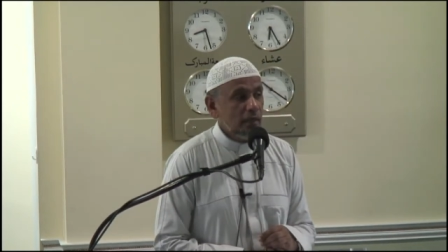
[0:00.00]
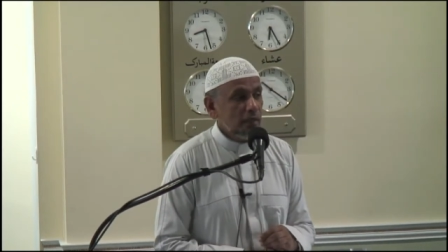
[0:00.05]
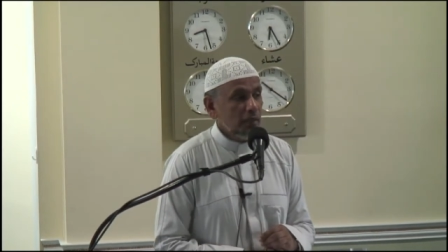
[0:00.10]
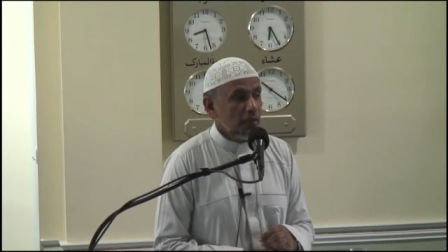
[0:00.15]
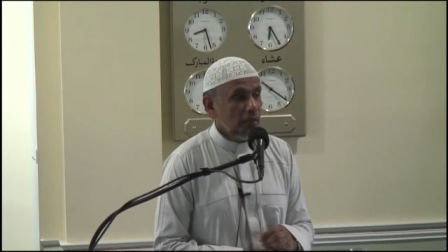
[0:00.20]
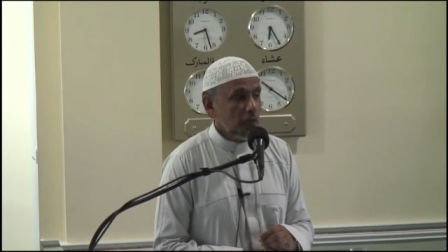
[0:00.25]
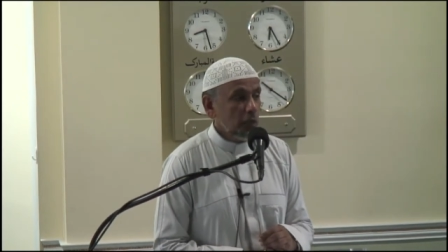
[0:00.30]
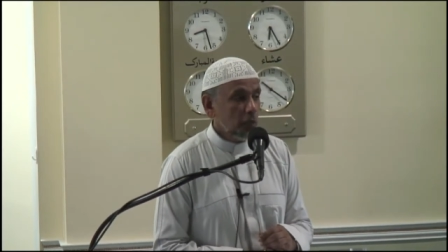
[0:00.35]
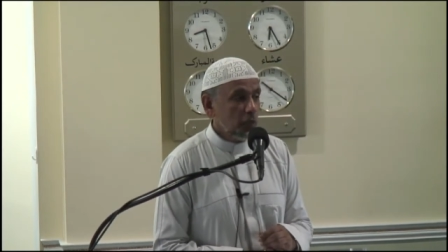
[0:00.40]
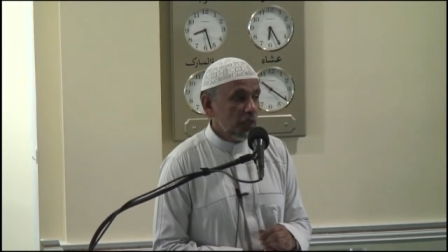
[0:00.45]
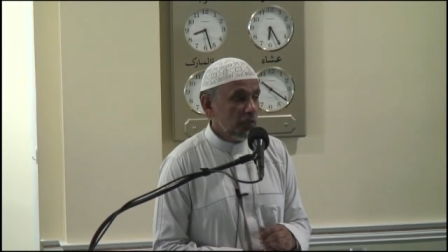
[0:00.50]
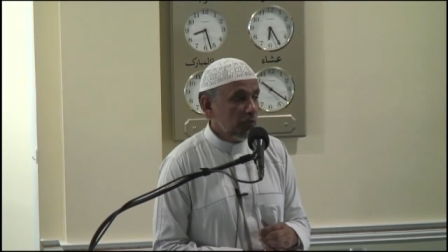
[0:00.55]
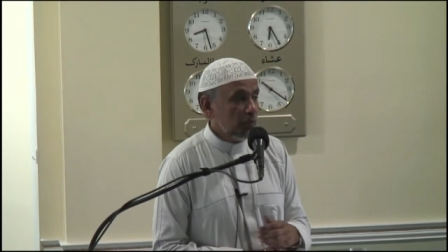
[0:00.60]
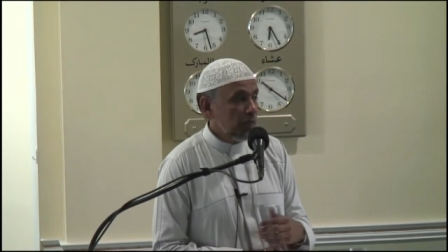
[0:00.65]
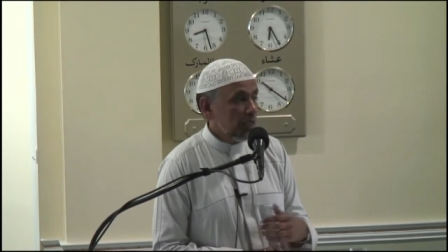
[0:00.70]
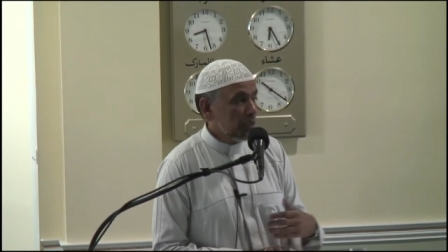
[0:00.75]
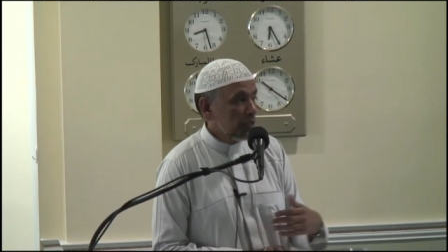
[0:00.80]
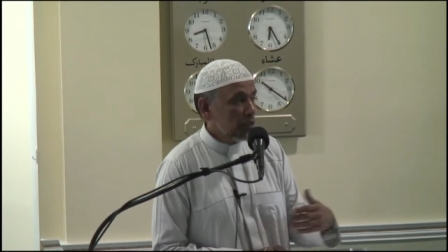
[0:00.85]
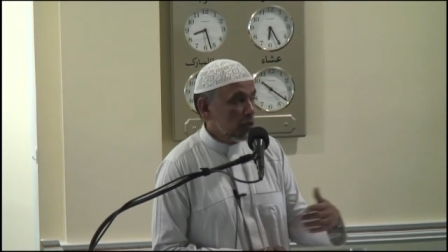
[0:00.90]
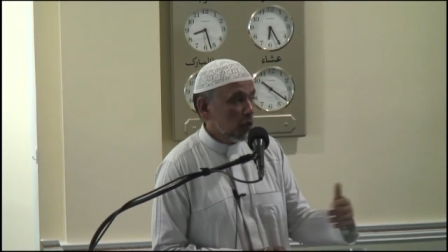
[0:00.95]
there would have
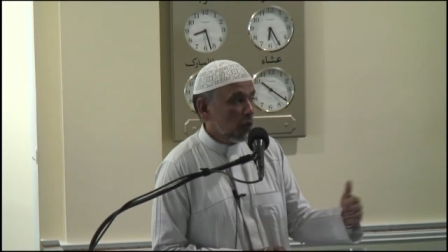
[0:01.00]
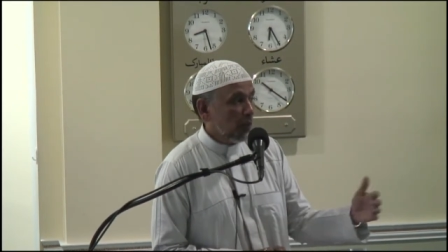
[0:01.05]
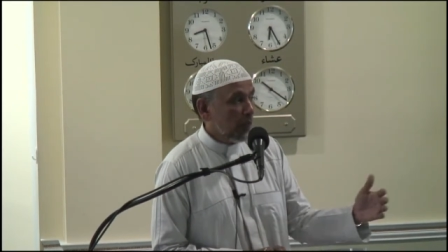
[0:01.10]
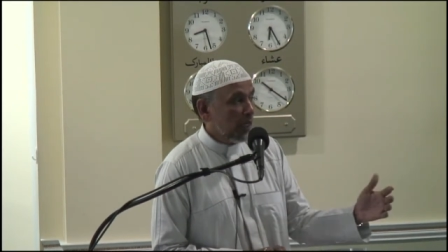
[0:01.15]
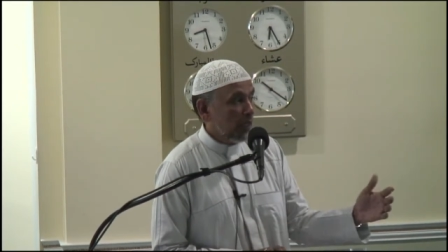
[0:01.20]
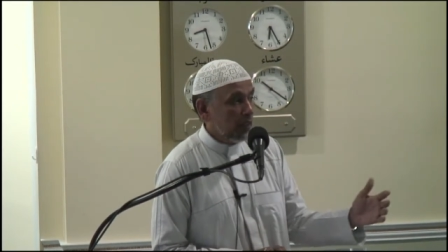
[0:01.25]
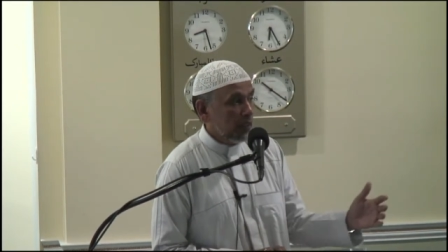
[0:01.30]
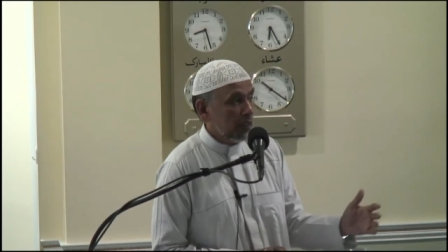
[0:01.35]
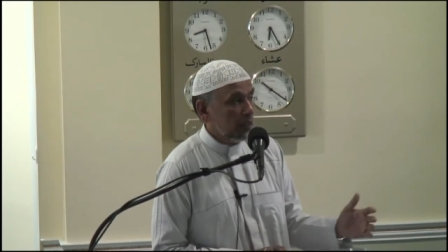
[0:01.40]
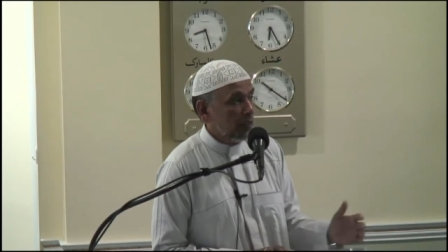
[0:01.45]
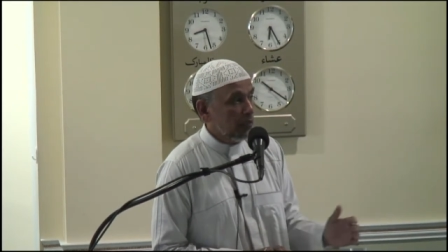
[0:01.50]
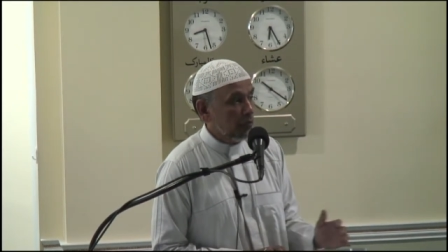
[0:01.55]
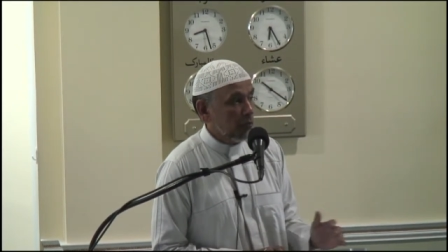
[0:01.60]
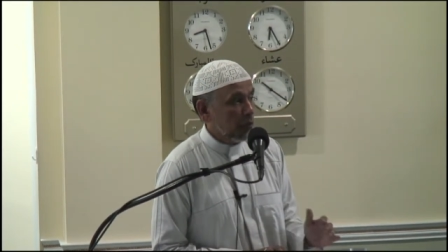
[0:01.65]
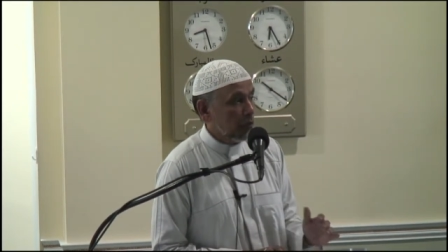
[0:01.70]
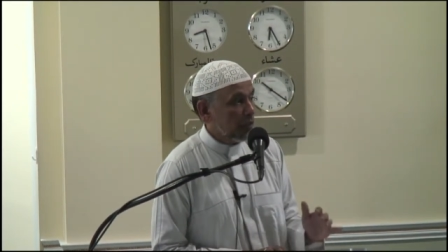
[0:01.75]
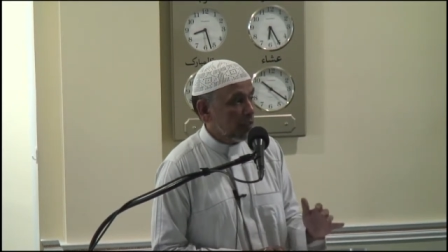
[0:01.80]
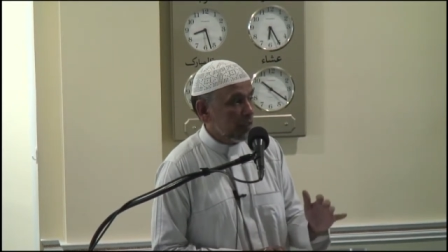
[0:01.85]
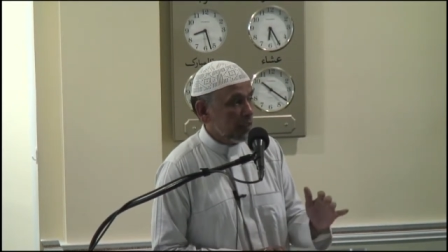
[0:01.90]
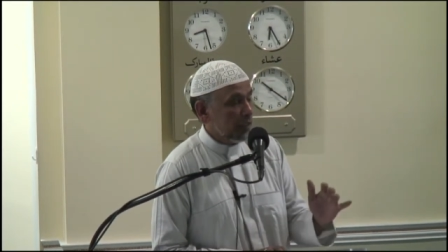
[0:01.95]
been so many
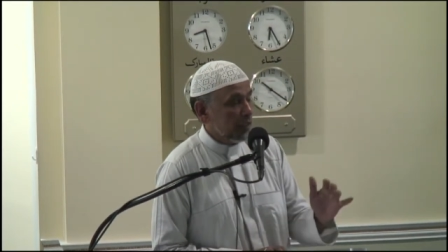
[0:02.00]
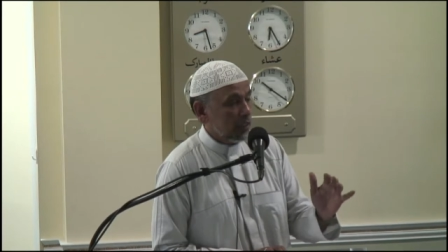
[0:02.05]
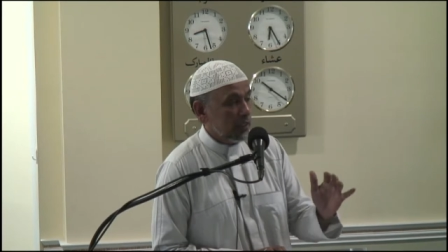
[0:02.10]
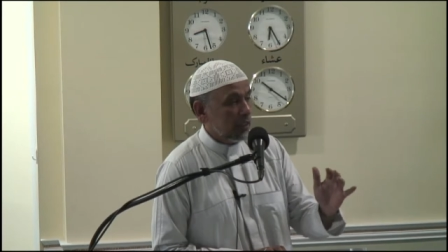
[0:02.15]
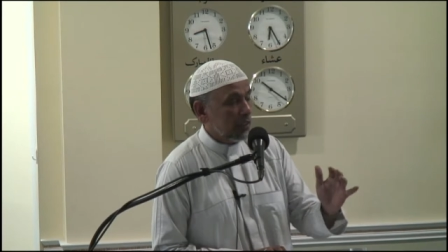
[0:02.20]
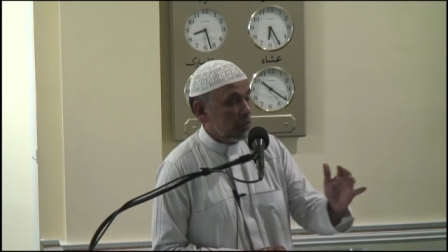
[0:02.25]
divorces